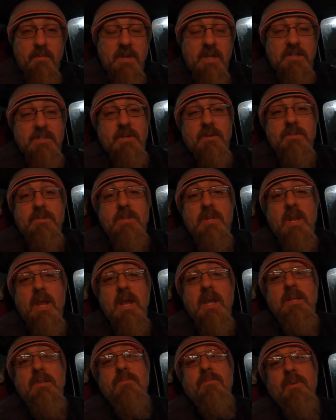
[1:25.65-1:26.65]
Because on
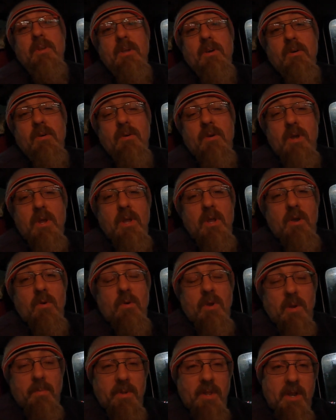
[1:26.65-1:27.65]
today's video,
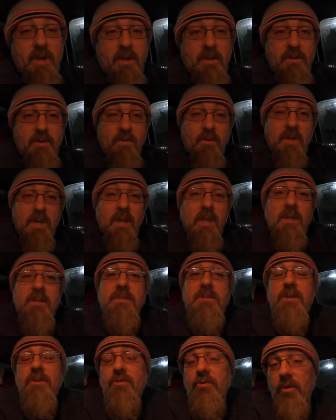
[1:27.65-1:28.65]
what I plan on doing
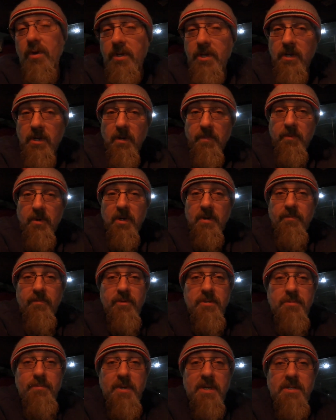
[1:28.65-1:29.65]
is the trunnion upgrade
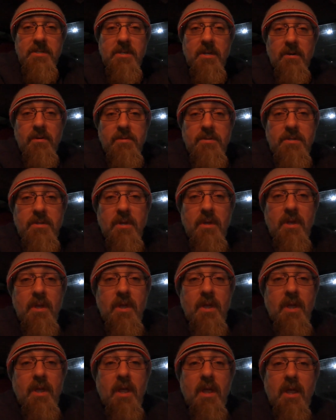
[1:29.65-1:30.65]
for Space Ghost.
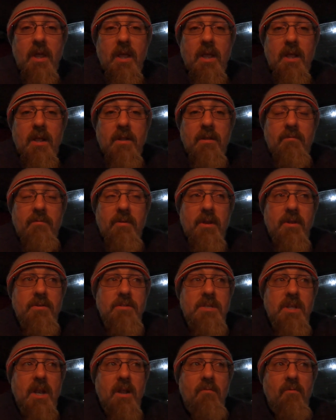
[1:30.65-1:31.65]
And the
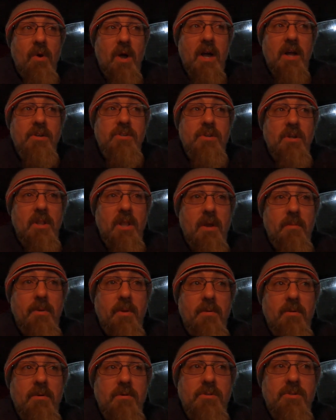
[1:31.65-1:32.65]
videos that I've watched, a lot of
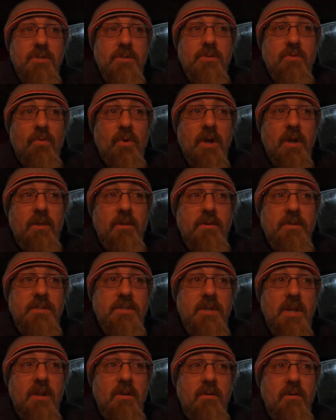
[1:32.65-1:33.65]
people use just a regular
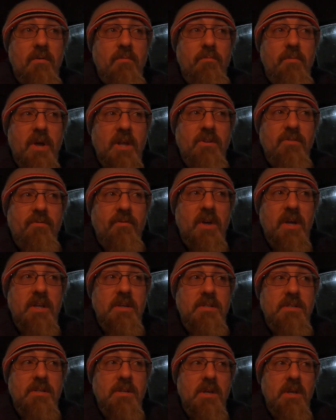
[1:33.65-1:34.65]
standard bench
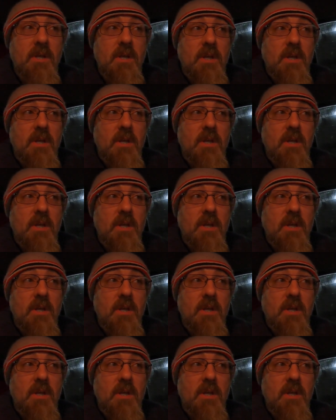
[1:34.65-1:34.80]
vise.